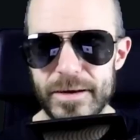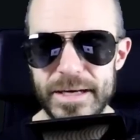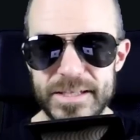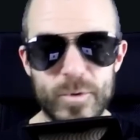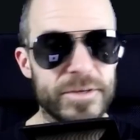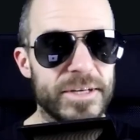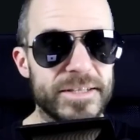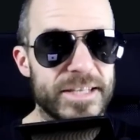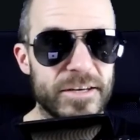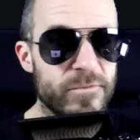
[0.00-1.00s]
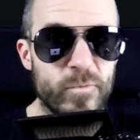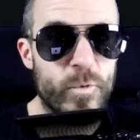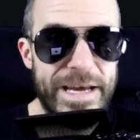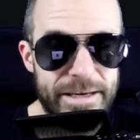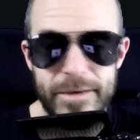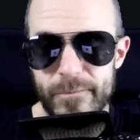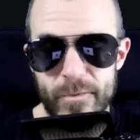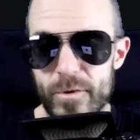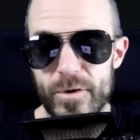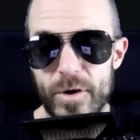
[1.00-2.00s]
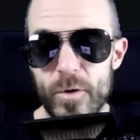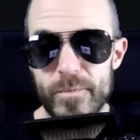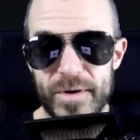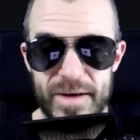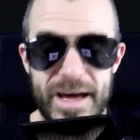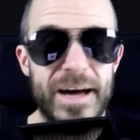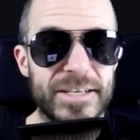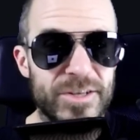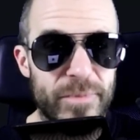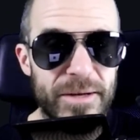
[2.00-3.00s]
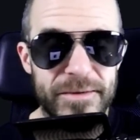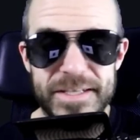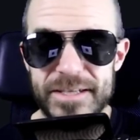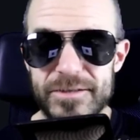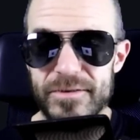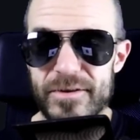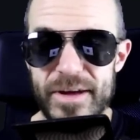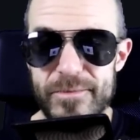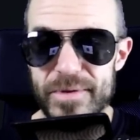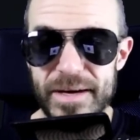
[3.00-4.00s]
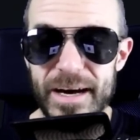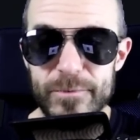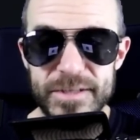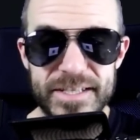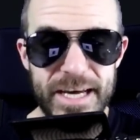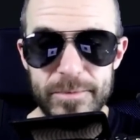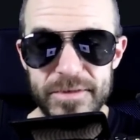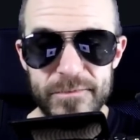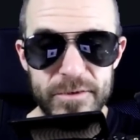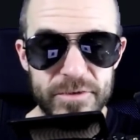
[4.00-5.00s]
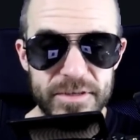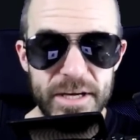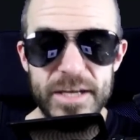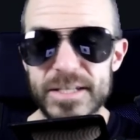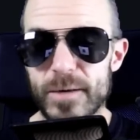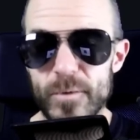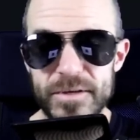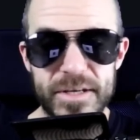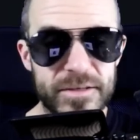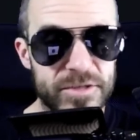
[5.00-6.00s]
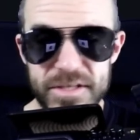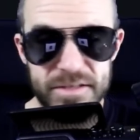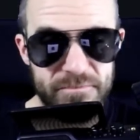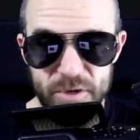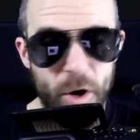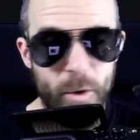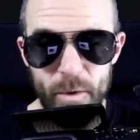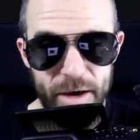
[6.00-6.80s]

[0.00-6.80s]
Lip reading: guess what? Instead of waiting for OpenAI to build this into their API, with Stable Diffusion, someone can just go